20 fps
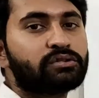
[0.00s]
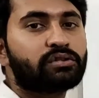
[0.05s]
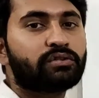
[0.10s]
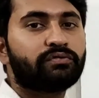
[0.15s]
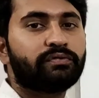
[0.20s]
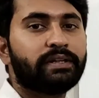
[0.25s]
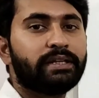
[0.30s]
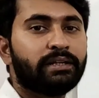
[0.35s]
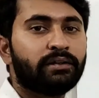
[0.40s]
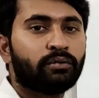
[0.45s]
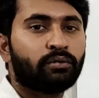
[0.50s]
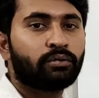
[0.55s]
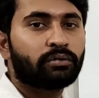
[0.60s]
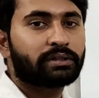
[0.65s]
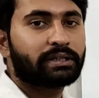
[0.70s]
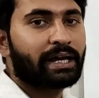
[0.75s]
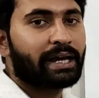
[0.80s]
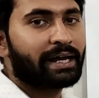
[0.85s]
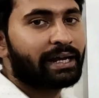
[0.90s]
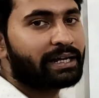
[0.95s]
So we know
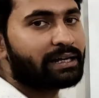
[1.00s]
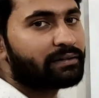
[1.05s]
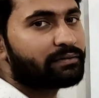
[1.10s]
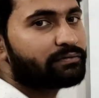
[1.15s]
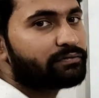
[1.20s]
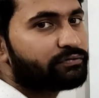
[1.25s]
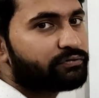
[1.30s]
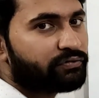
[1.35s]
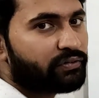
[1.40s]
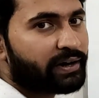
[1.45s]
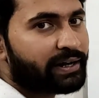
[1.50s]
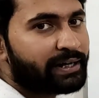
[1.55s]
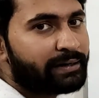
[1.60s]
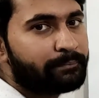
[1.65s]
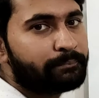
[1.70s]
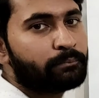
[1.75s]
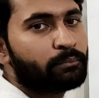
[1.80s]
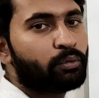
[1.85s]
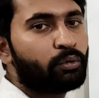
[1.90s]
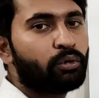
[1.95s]
that
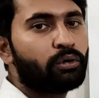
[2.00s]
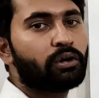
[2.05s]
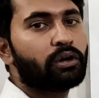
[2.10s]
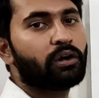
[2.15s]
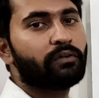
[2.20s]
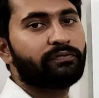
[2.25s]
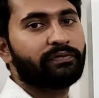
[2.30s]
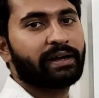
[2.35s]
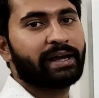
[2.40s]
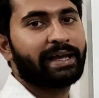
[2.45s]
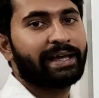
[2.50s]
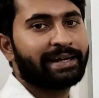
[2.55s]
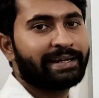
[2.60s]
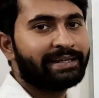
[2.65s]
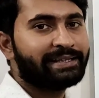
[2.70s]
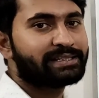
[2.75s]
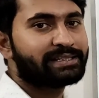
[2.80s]
1 mole of any